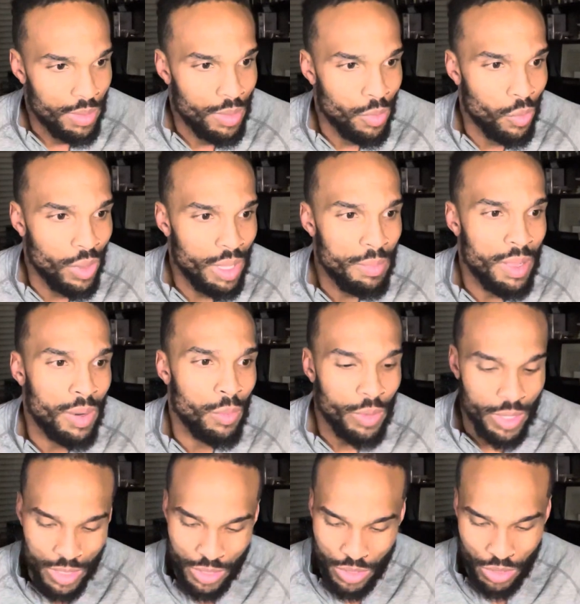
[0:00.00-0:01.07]

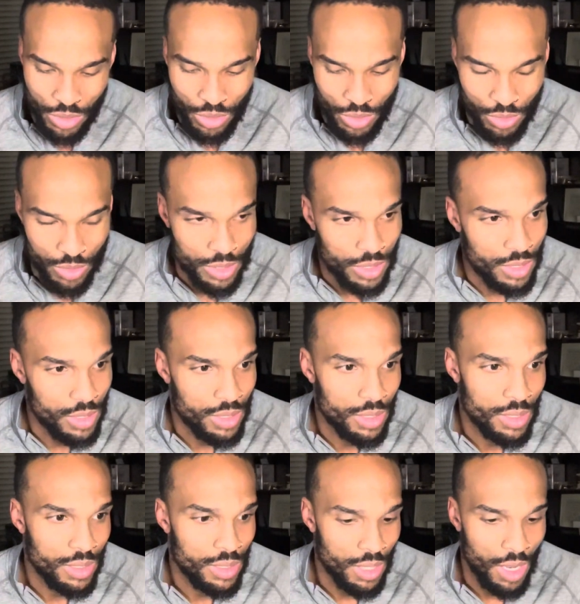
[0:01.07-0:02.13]
we're dudes,
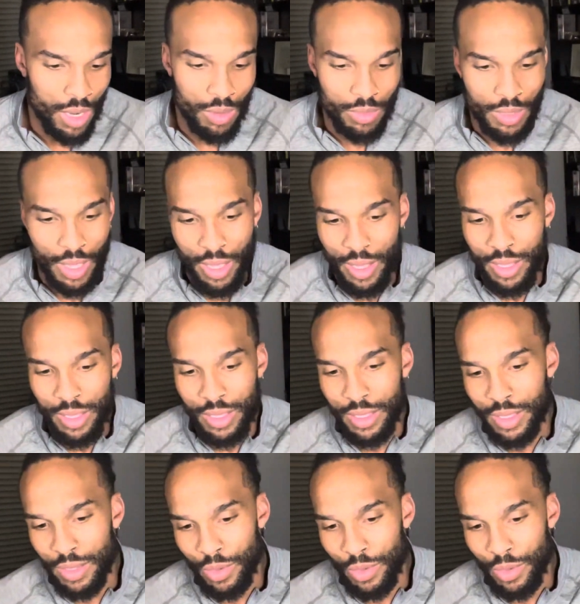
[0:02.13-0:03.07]
okay?